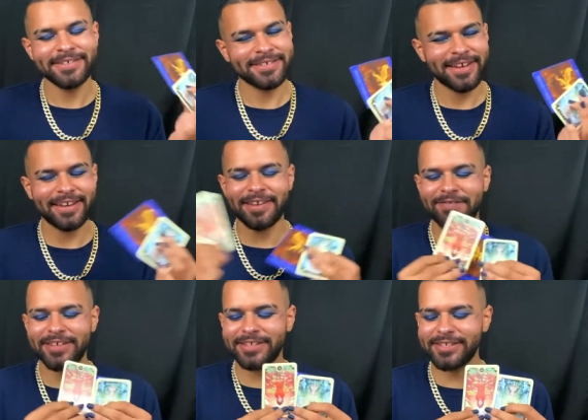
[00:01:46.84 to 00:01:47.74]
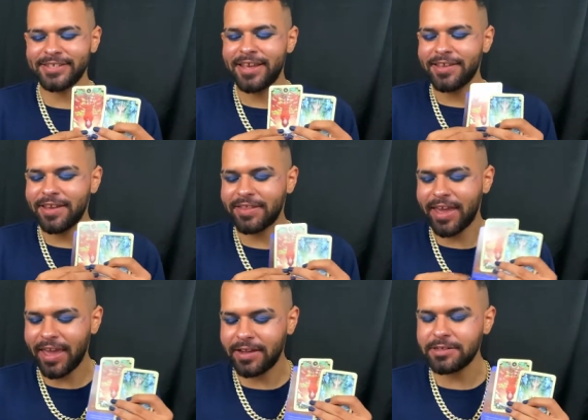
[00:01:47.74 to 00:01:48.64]
I love this. Yeah, the
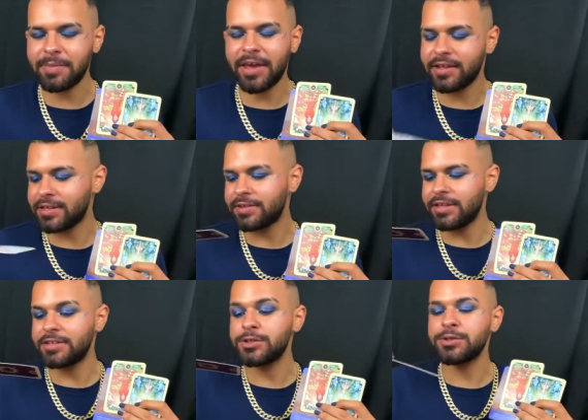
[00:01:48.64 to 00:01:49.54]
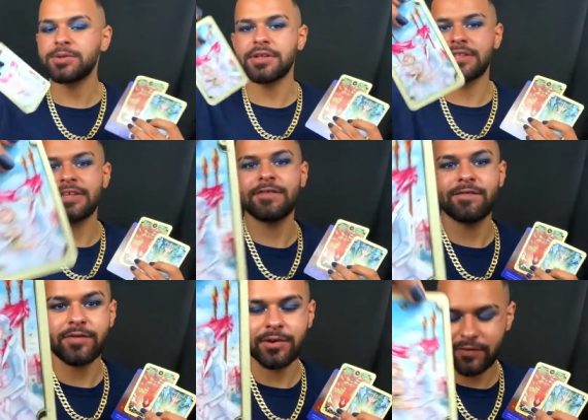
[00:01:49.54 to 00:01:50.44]
Hanged Man into the
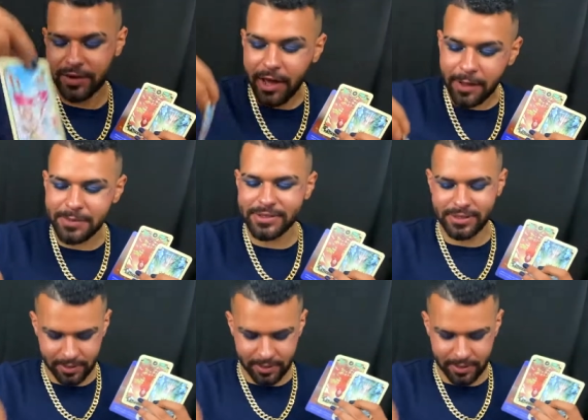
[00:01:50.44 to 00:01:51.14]
Four of Cups.